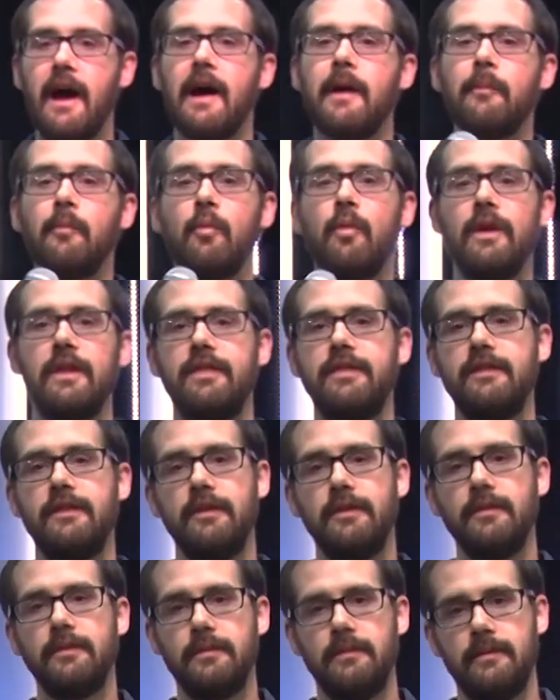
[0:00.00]
I'm with
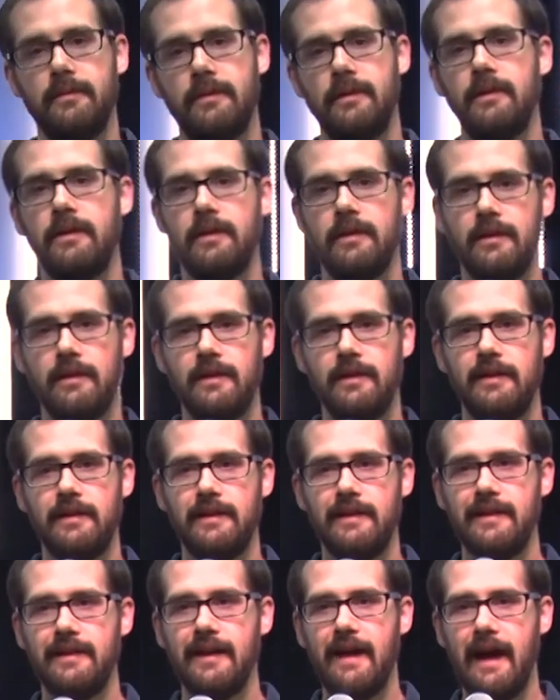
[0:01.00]
you.
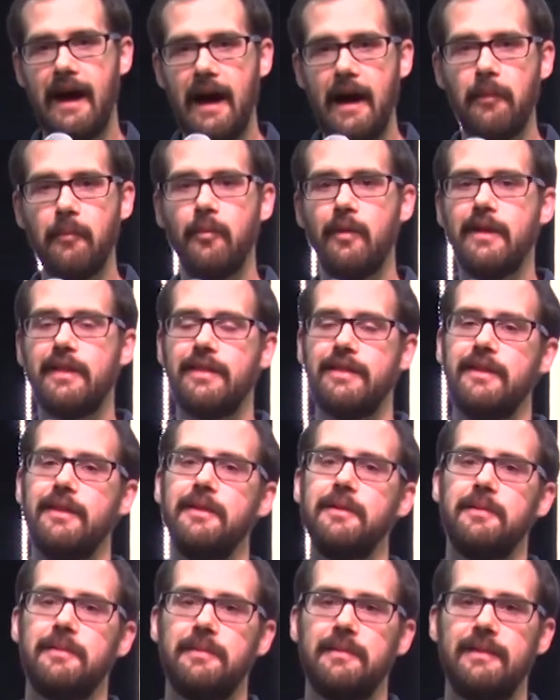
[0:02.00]
I'm with you.